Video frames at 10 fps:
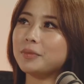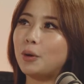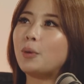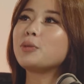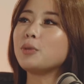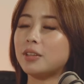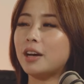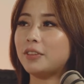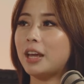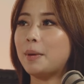going through a
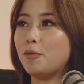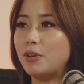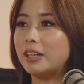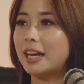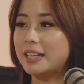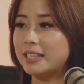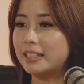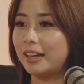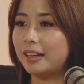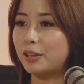tough time and
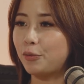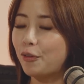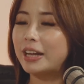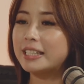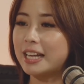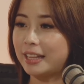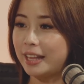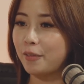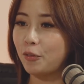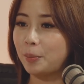realizing like the friends that are
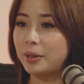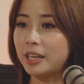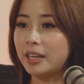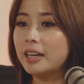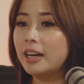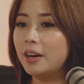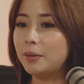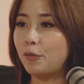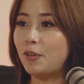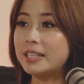there for me,
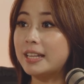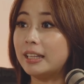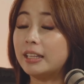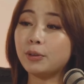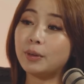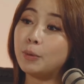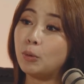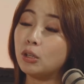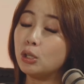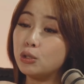the friends that literally
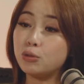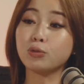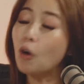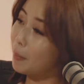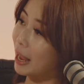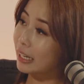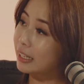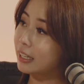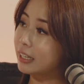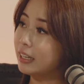would drop
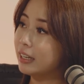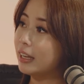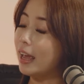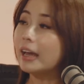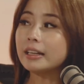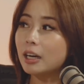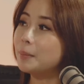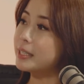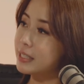anything and come and